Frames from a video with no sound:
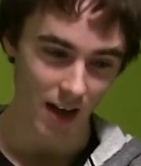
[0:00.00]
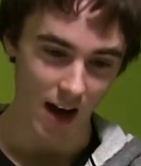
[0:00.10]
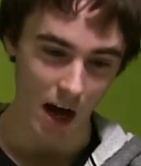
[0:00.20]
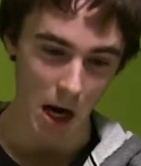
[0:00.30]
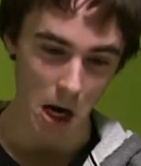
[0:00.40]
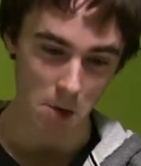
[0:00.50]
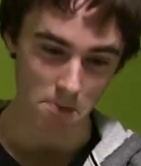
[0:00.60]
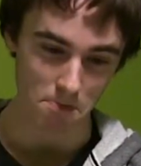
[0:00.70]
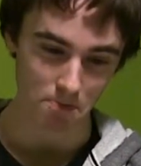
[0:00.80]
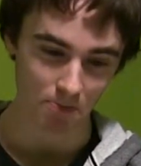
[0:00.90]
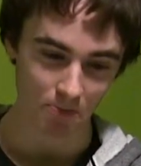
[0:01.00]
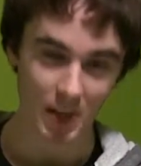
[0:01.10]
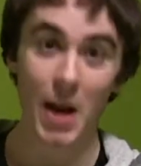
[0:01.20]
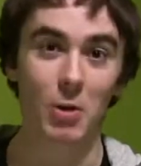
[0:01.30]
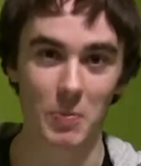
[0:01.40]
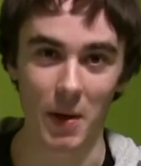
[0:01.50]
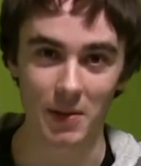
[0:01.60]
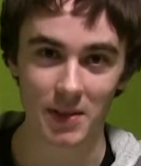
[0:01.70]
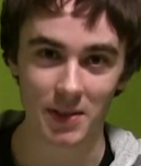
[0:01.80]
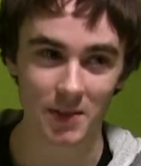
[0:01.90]

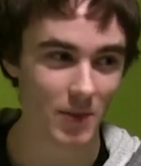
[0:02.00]
counterspells.